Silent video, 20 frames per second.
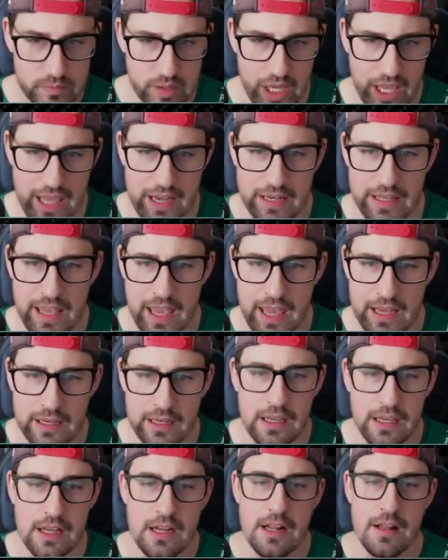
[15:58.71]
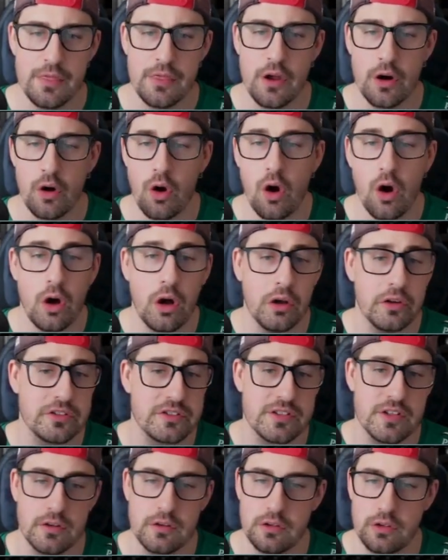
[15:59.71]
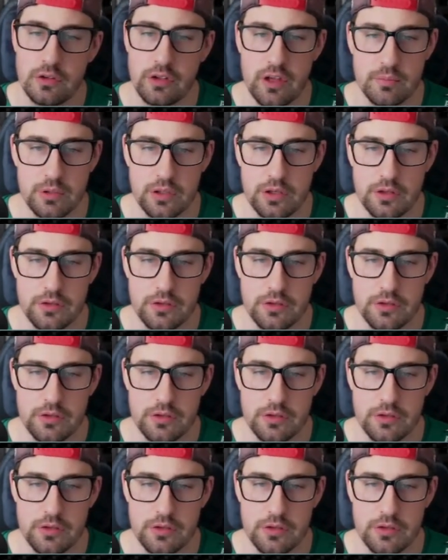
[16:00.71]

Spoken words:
and again, they're all serial numbered.